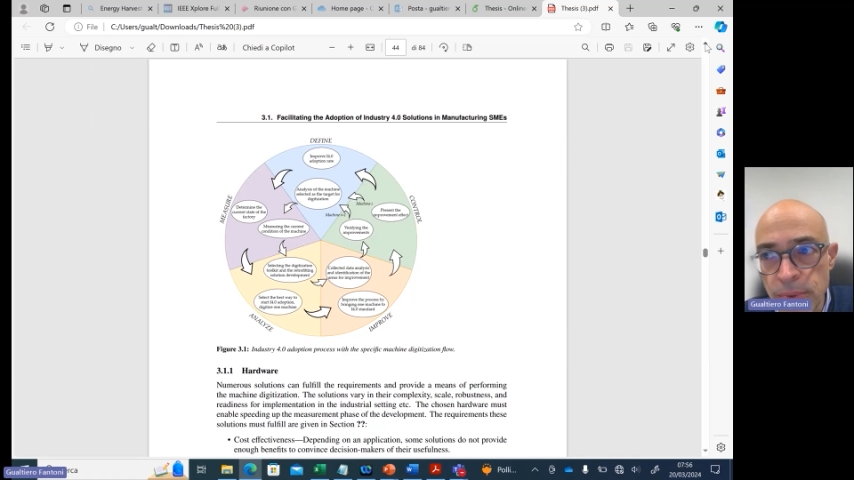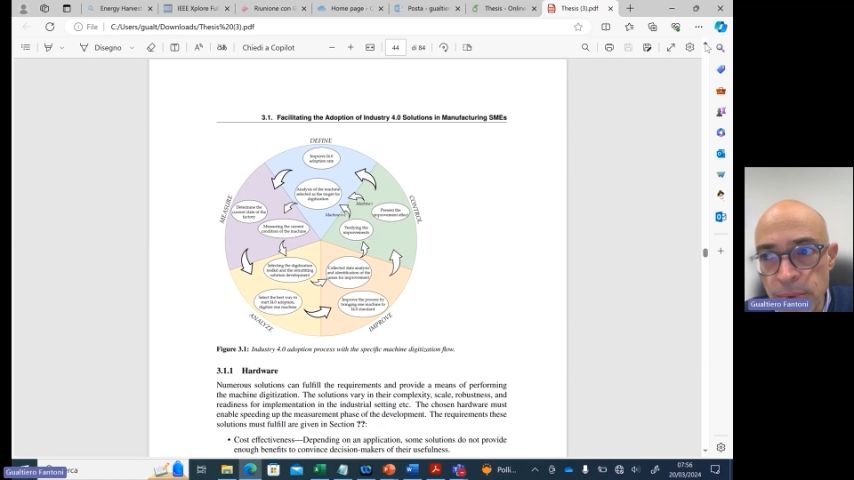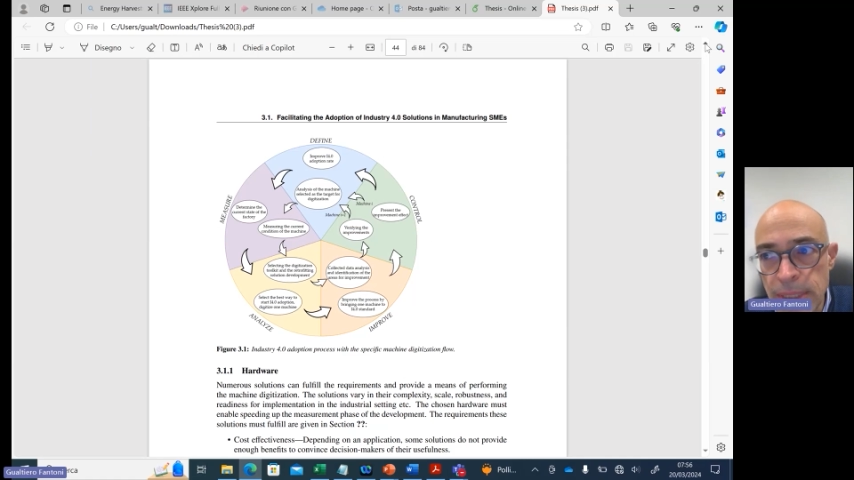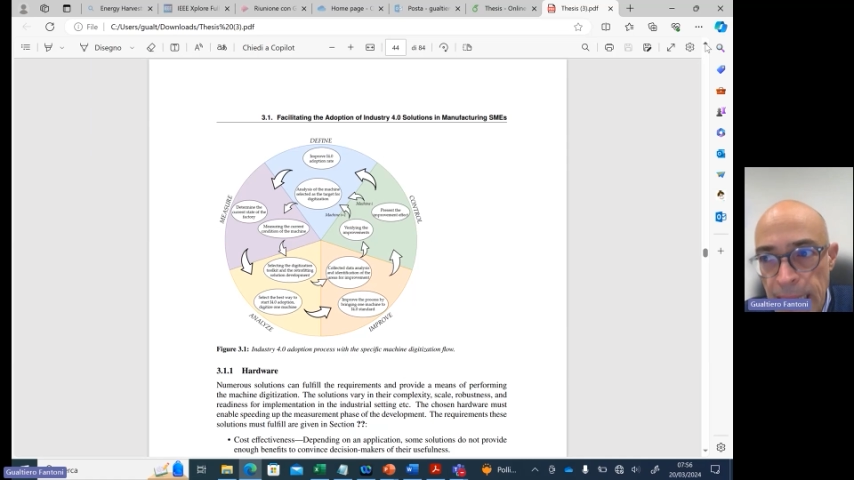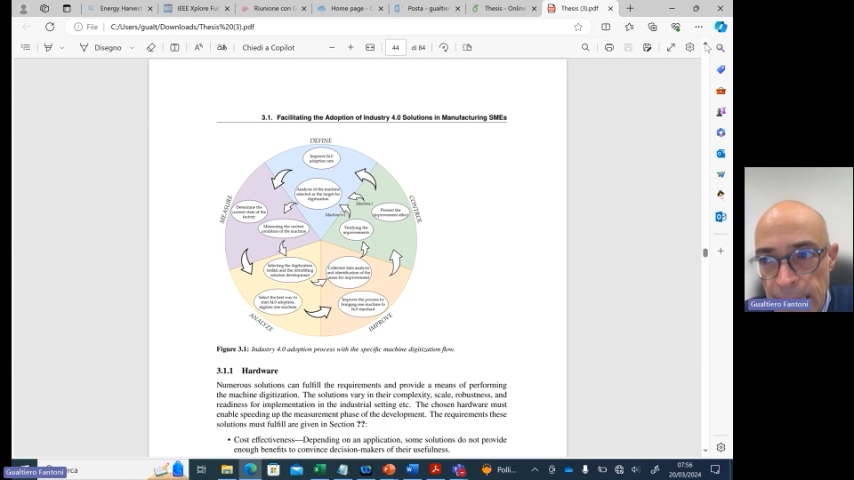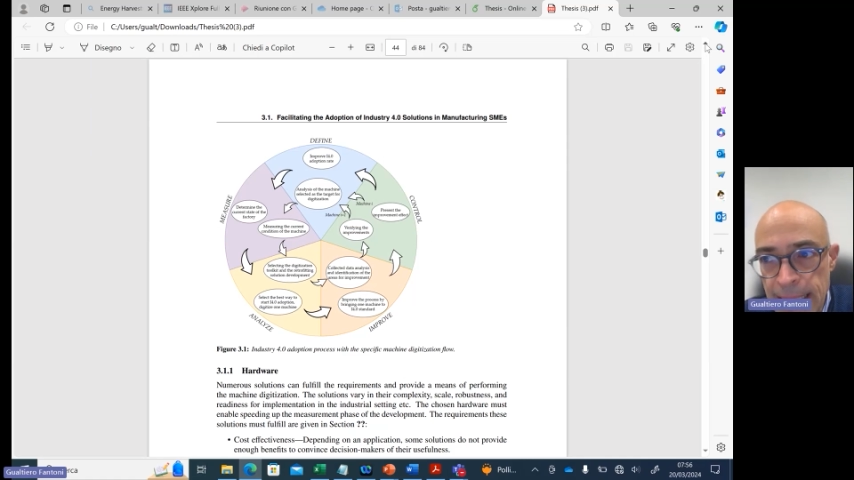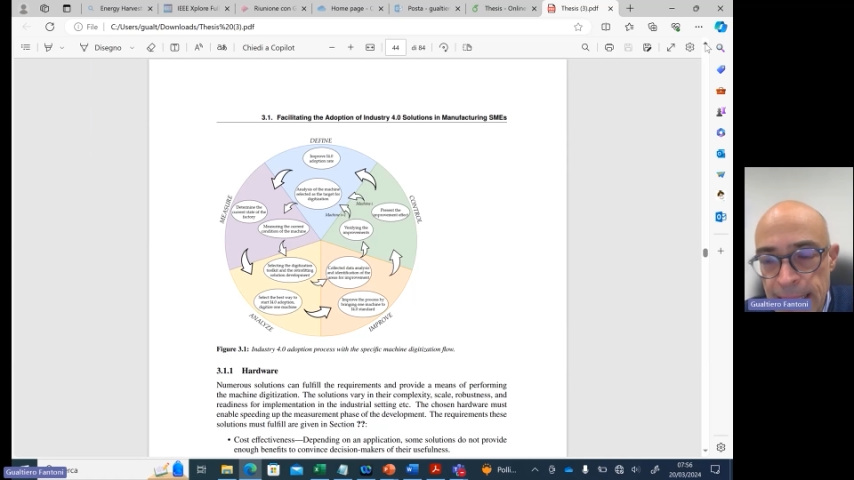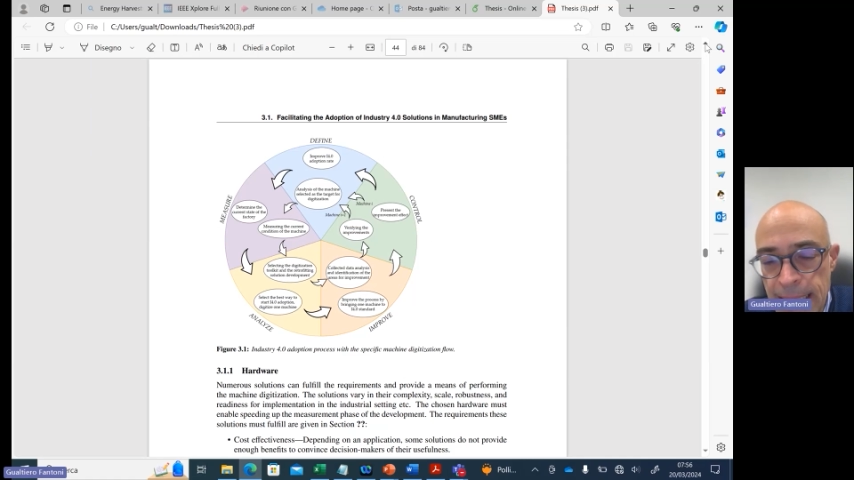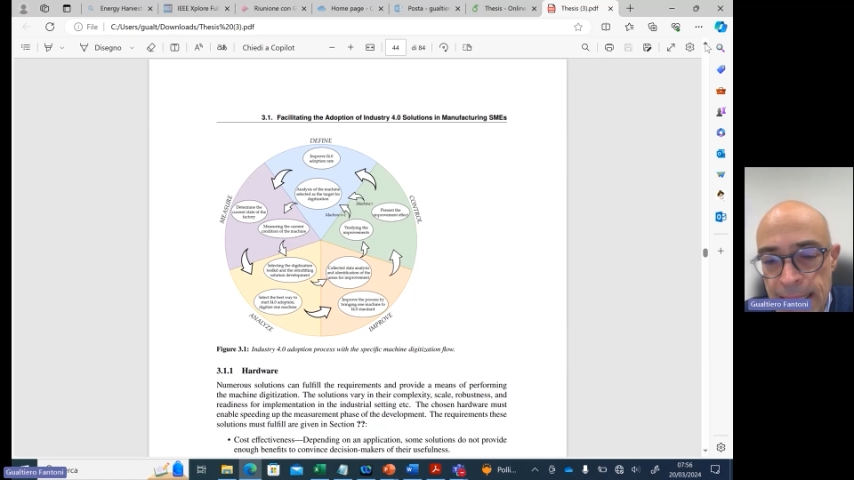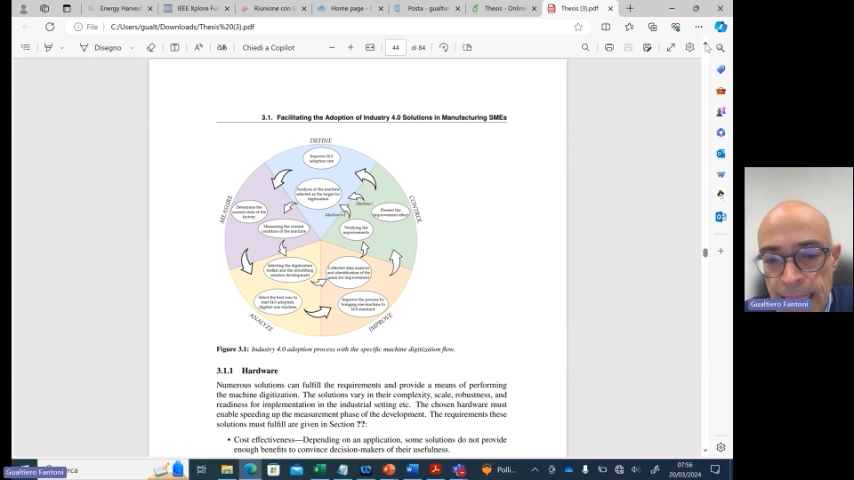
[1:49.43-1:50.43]
to take the
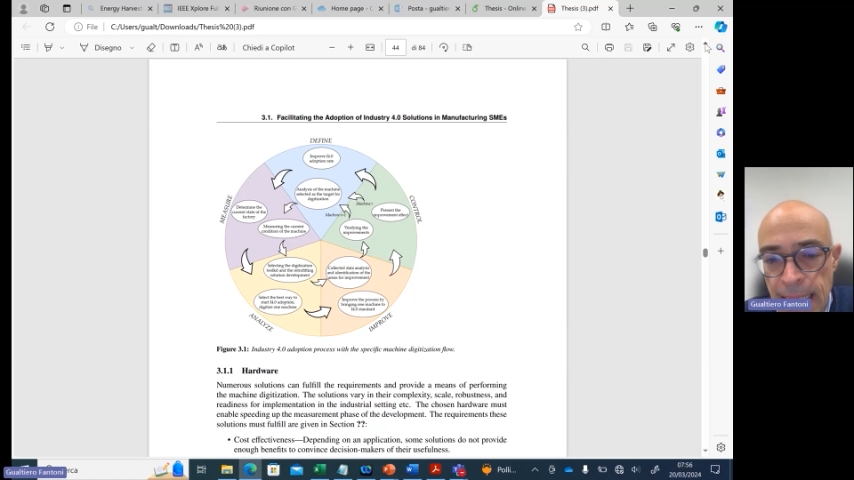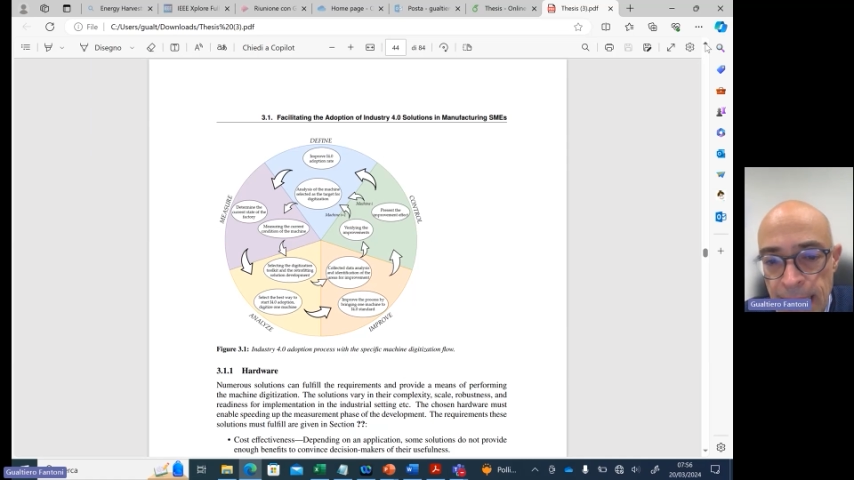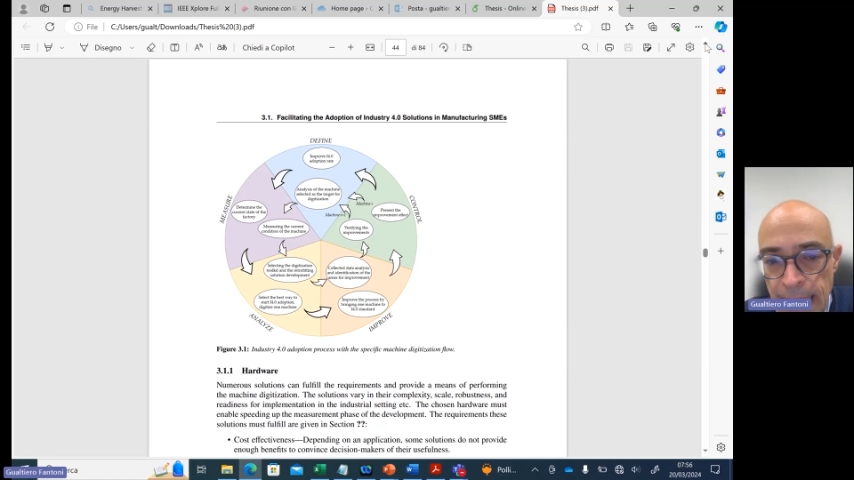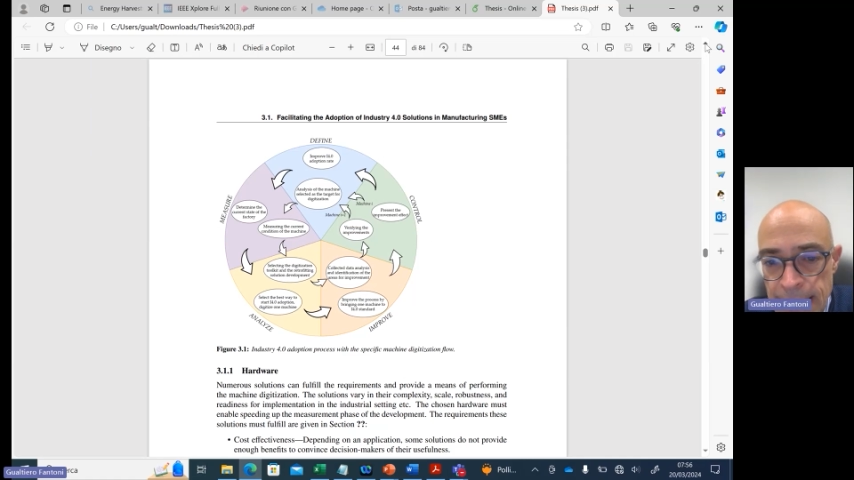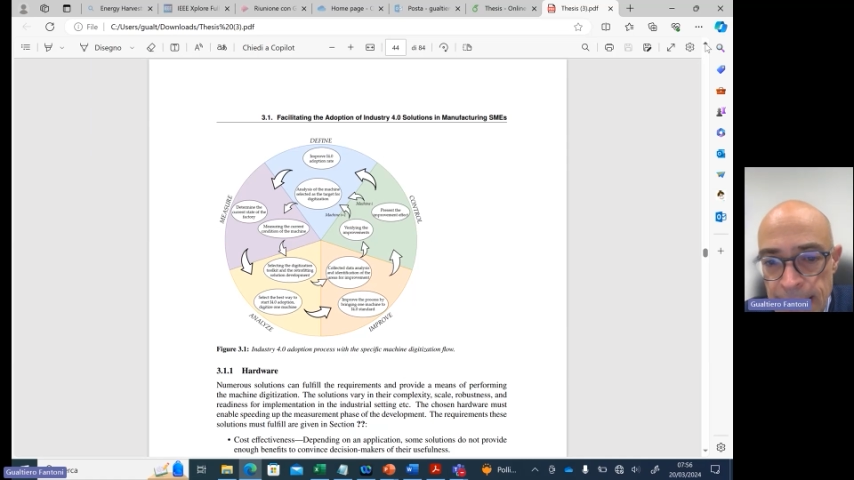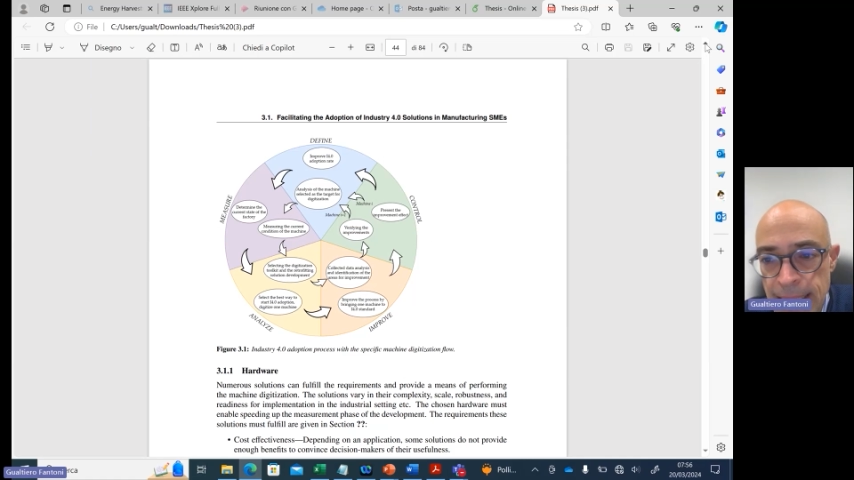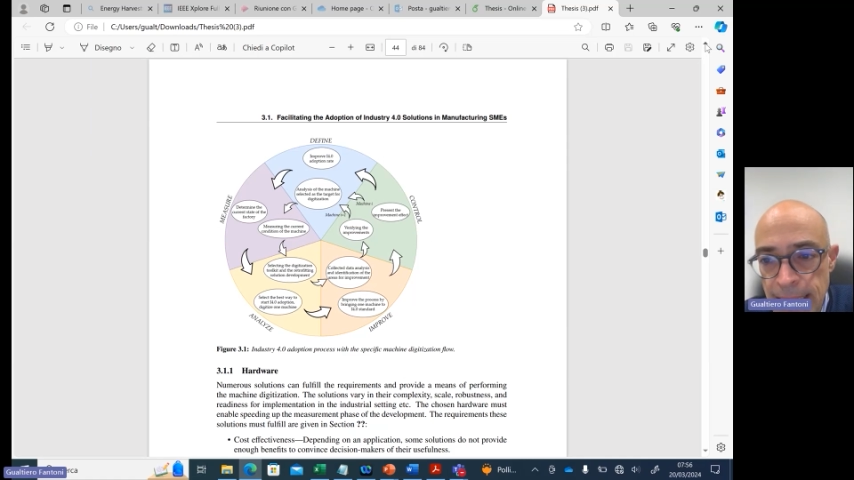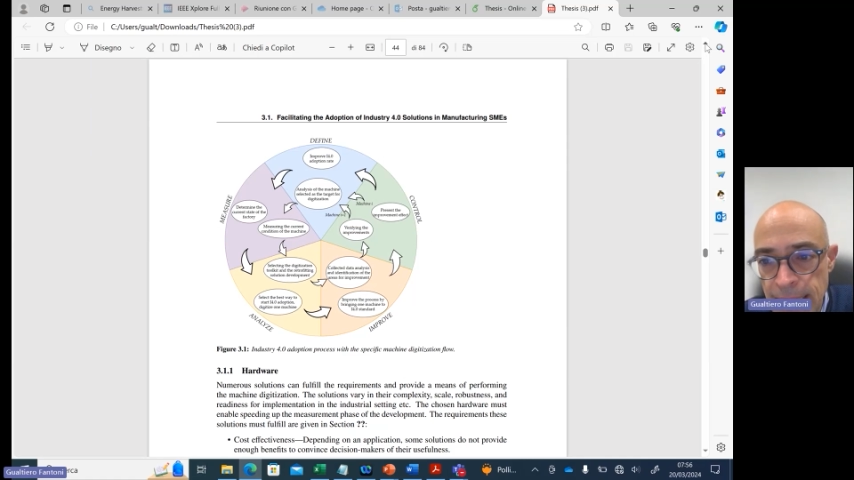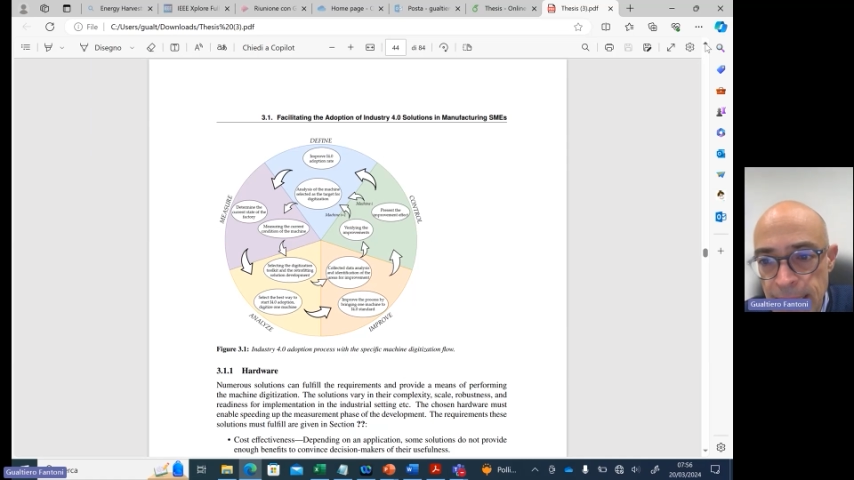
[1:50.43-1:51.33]
data, and